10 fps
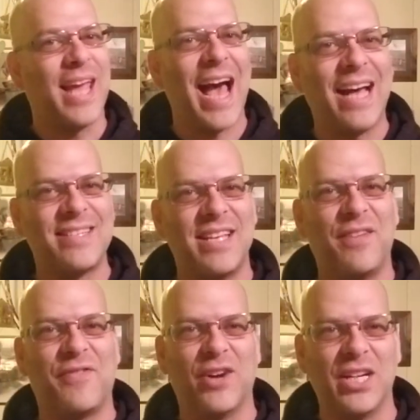gas
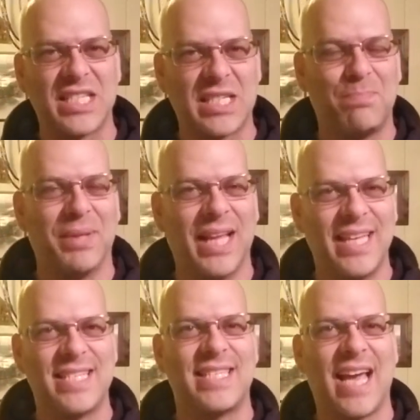it for a
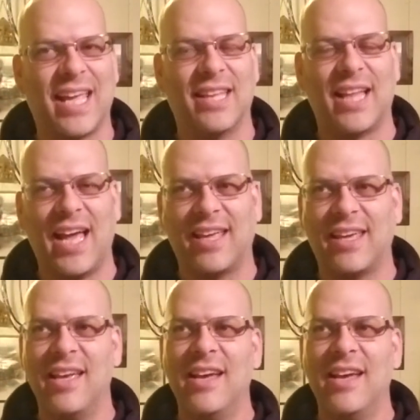split second, like